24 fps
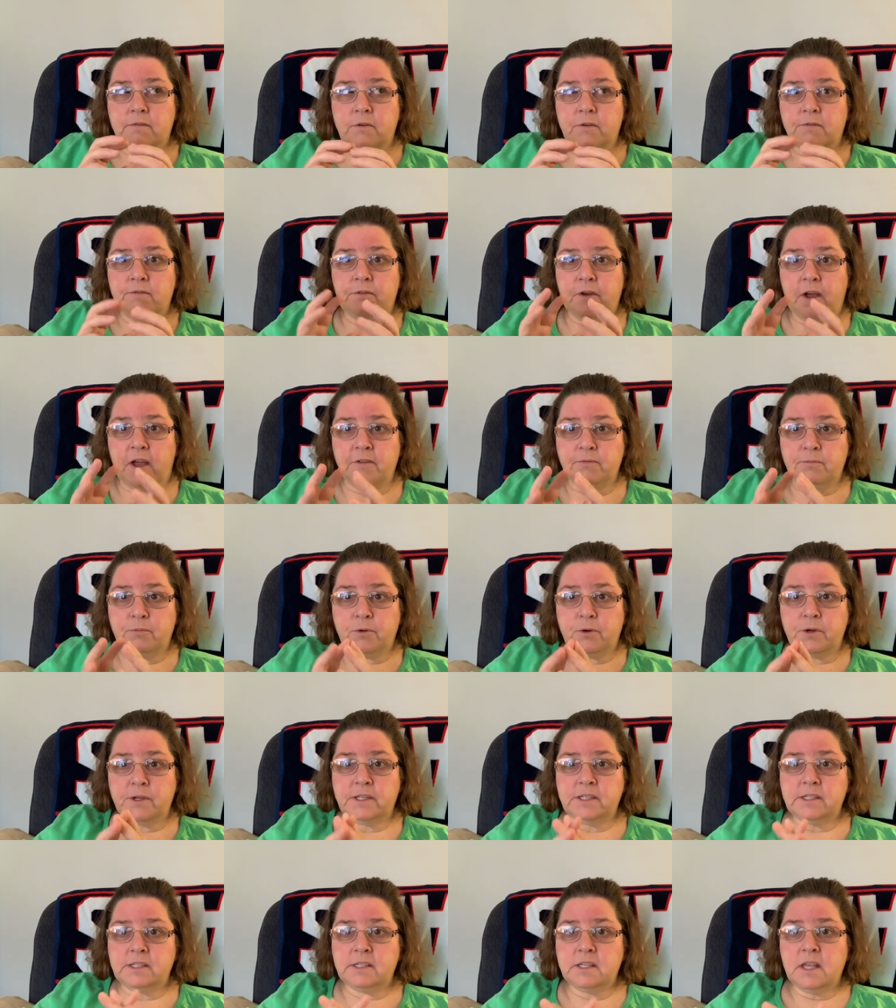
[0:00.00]
five
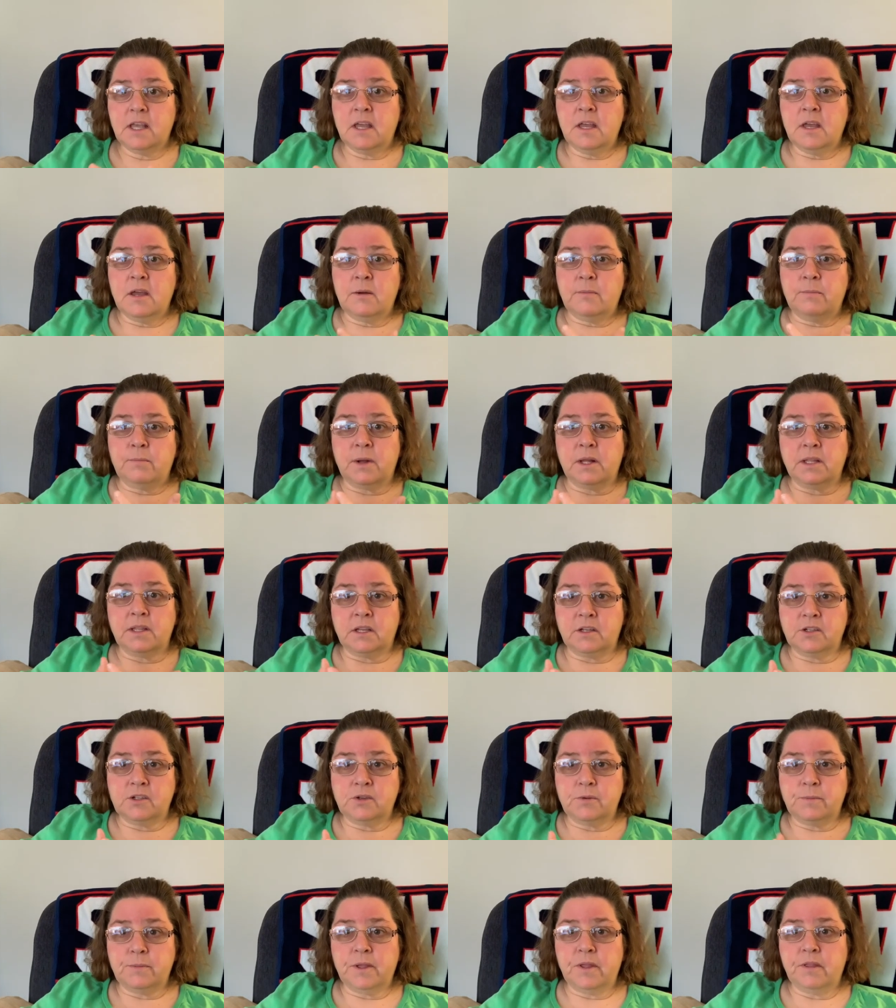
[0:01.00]
points. My lunch
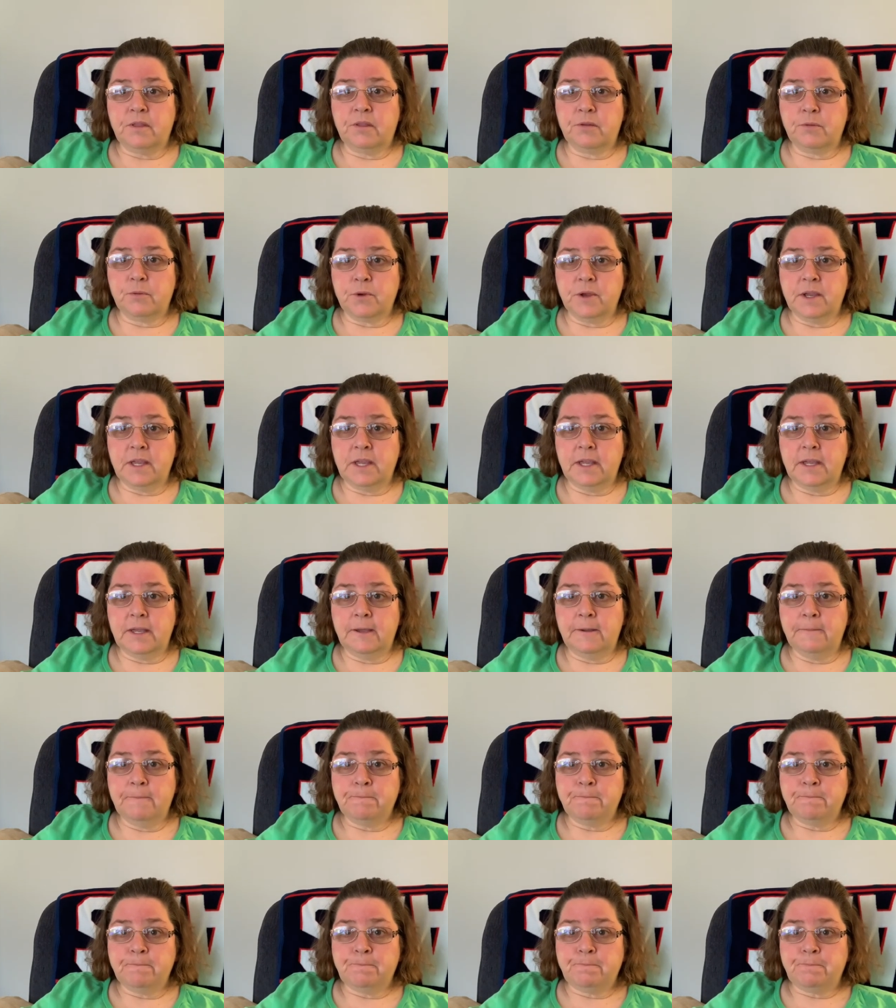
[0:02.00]
will be three
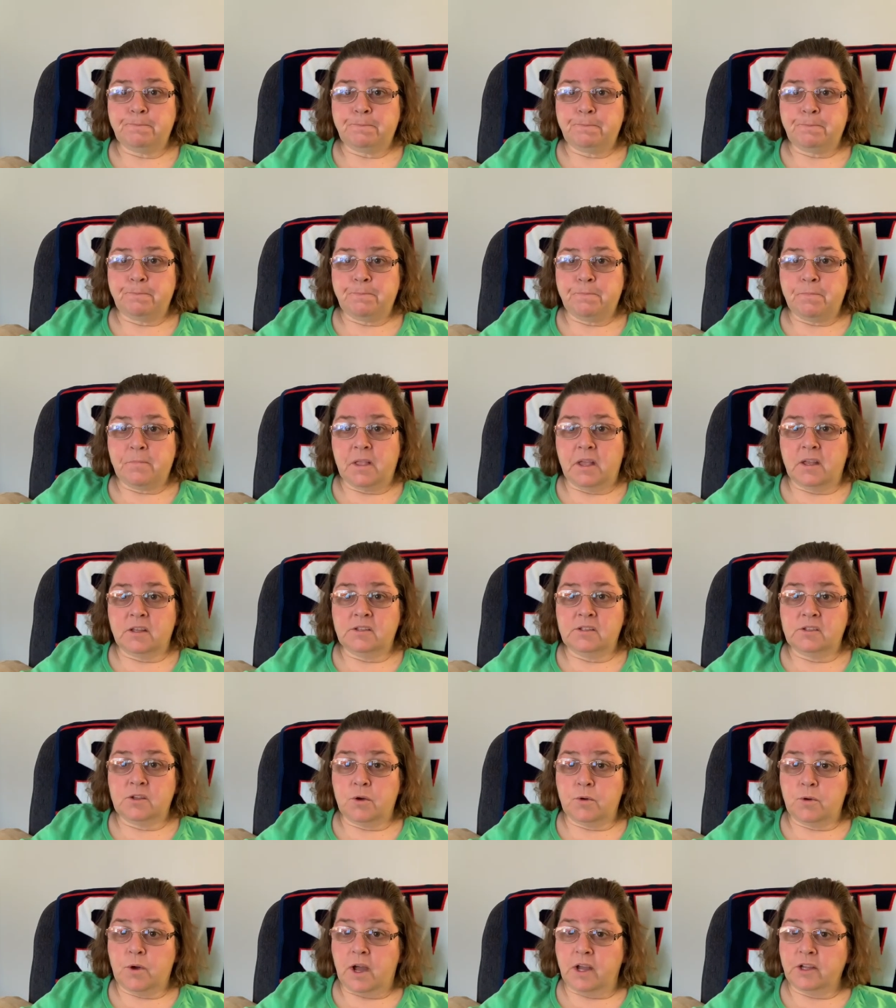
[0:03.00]

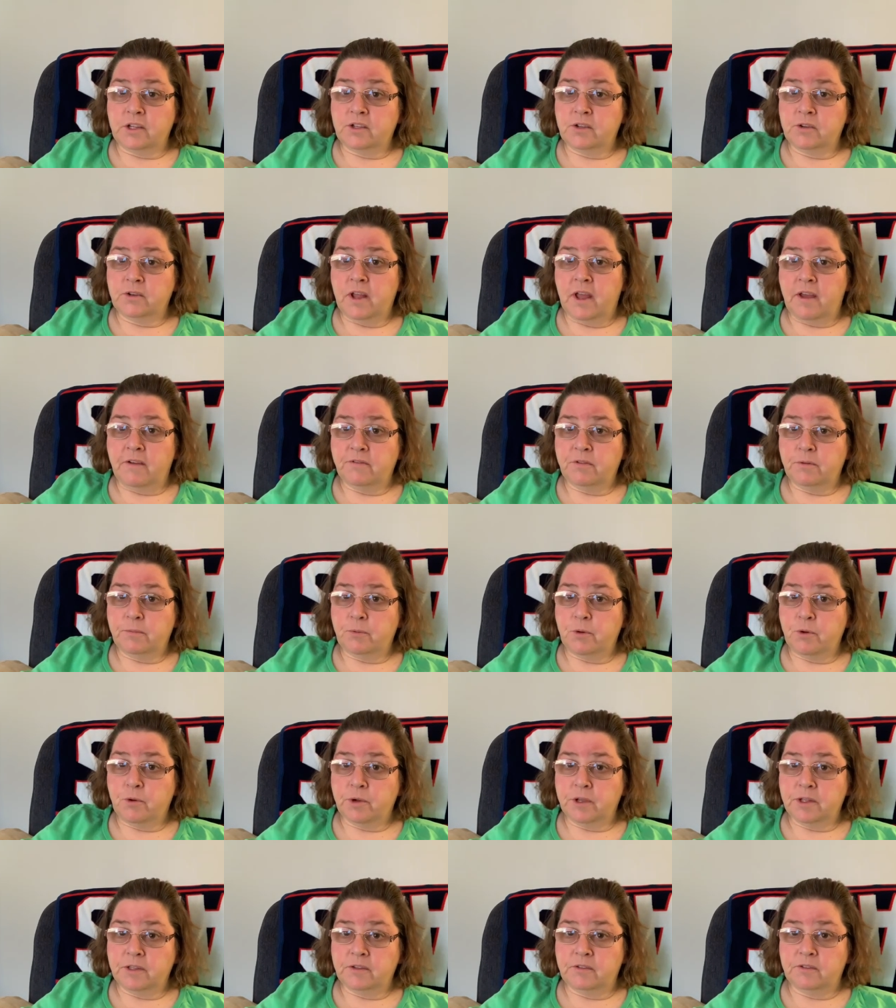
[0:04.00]
so I should have the
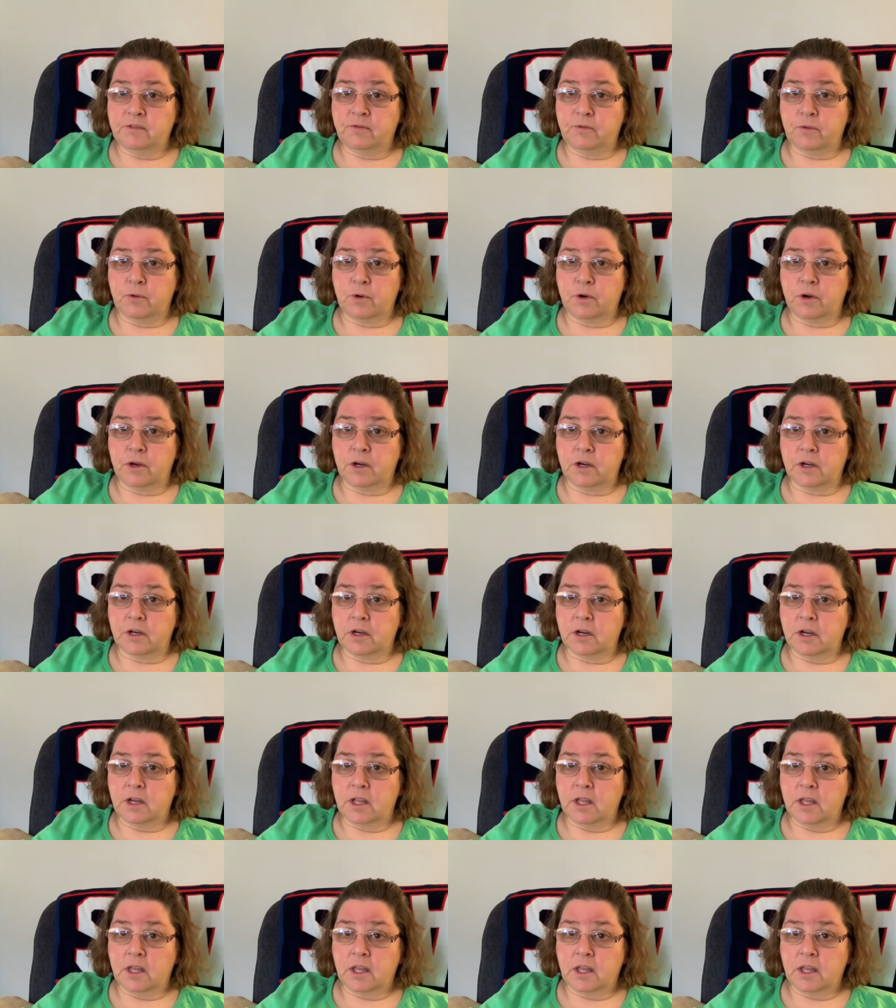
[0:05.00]
points for